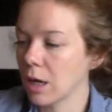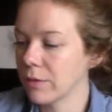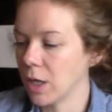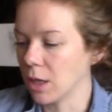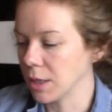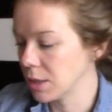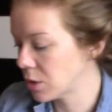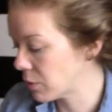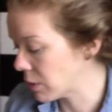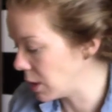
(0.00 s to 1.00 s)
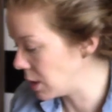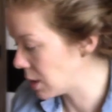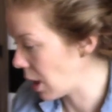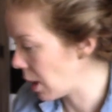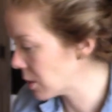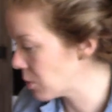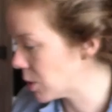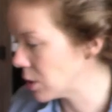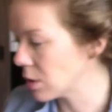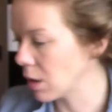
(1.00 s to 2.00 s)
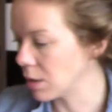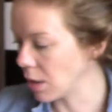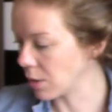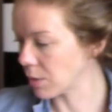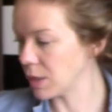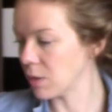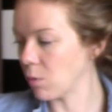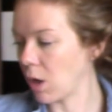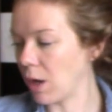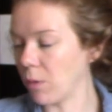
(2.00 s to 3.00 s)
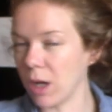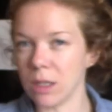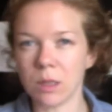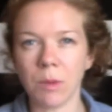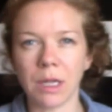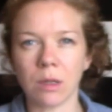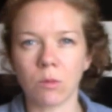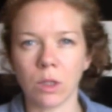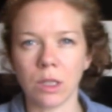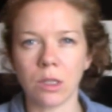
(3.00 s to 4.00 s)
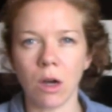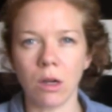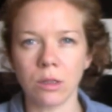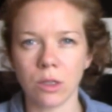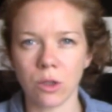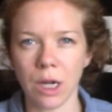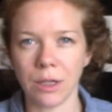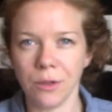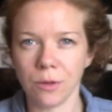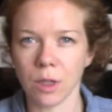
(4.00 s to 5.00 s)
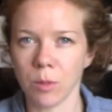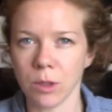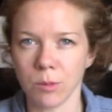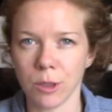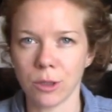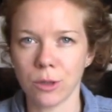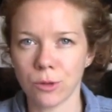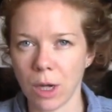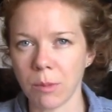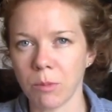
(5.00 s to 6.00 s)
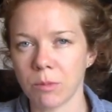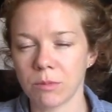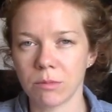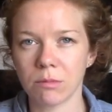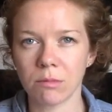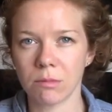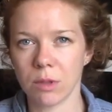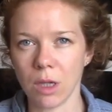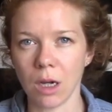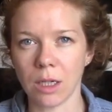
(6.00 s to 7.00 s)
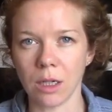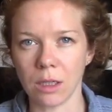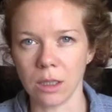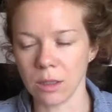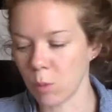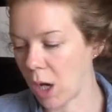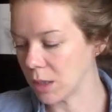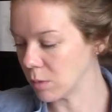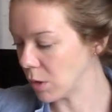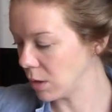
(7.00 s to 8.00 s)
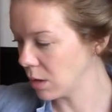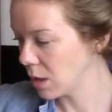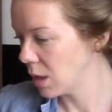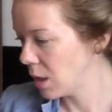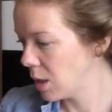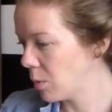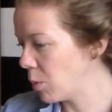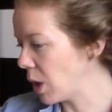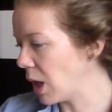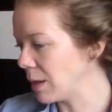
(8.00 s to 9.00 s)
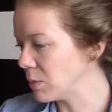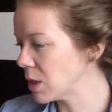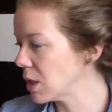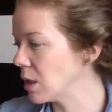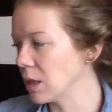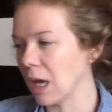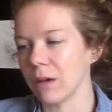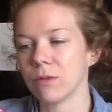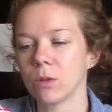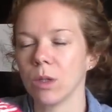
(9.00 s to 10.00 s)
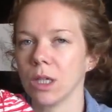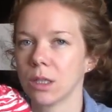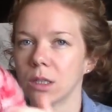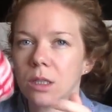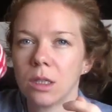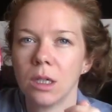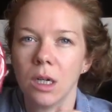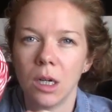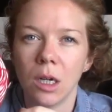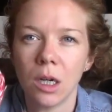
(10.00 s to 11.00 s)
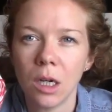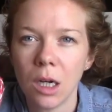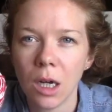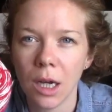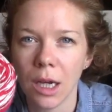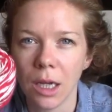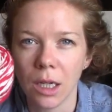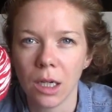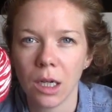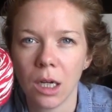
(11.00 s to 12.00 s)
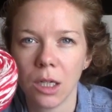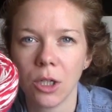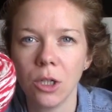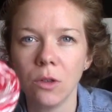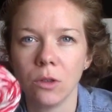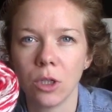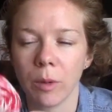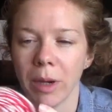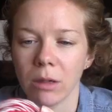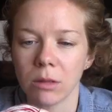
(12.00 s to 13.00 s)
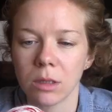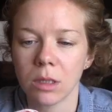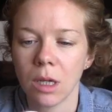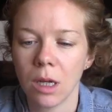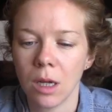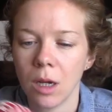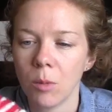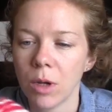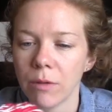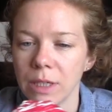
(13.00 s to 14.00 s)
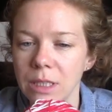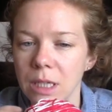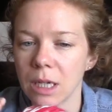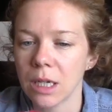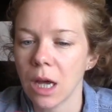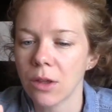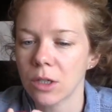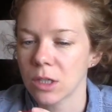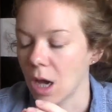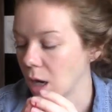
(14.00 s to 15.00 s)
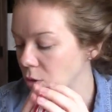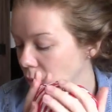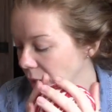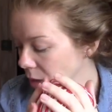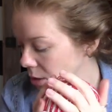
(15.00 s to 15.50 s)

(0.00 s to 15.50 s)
of yardage for these socks, which is another reason why I wanted to make them really tall, to try and use up as much stripe sock yarn as possible. But I'm still left with a huge amount. But if I did another sock, regular